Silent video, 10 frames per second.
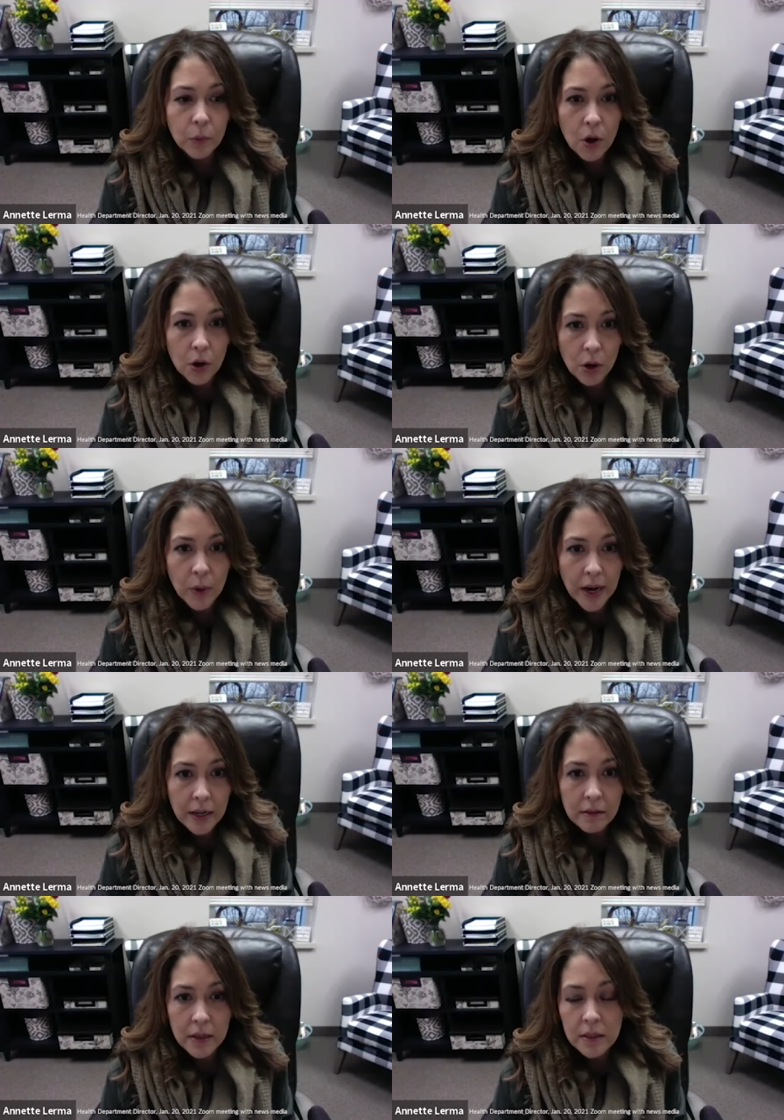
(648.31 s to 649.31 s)
on our
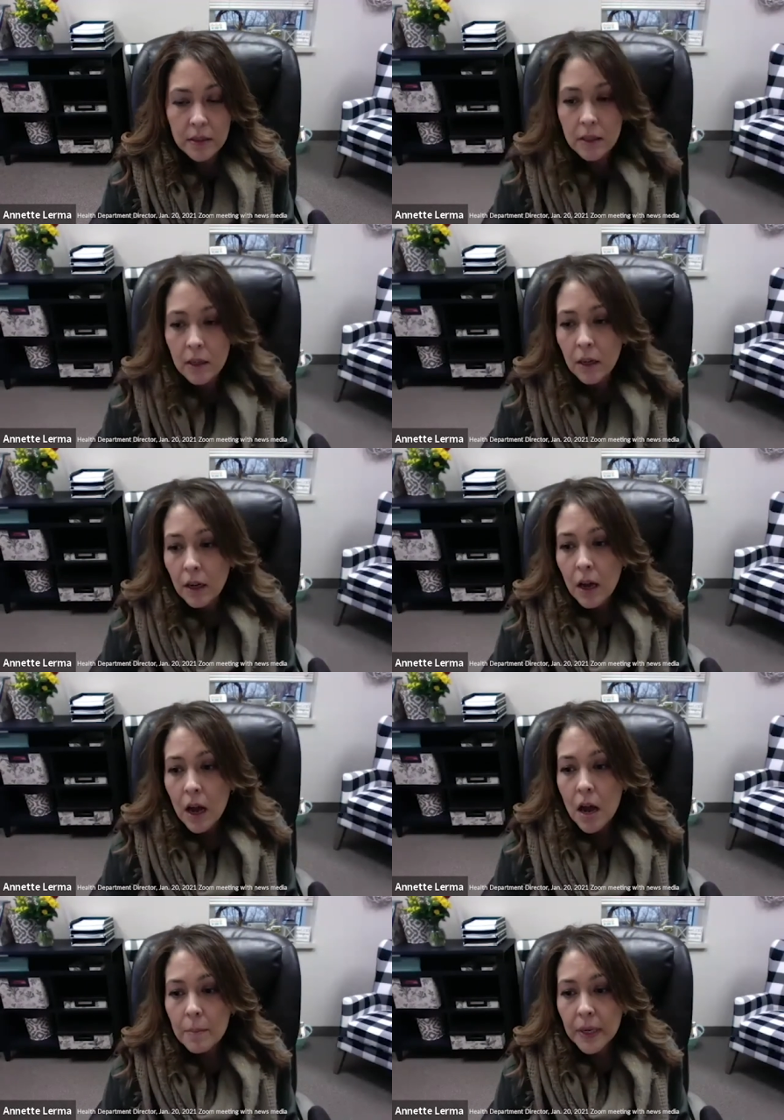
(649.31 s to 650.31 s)
waiting list, um,